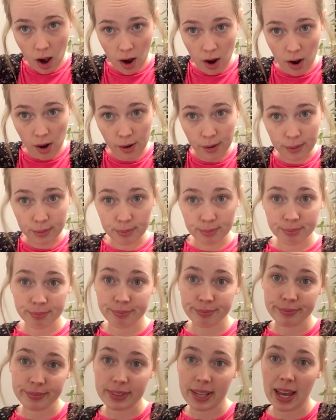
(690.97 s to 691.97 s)
Oh,
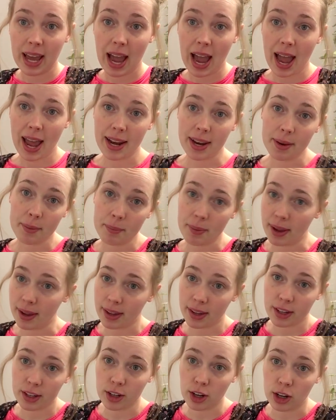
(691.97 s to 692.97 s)
I didn't make
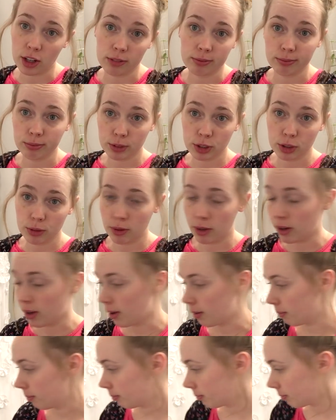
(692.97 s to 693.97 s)
it, y'all. She woke up.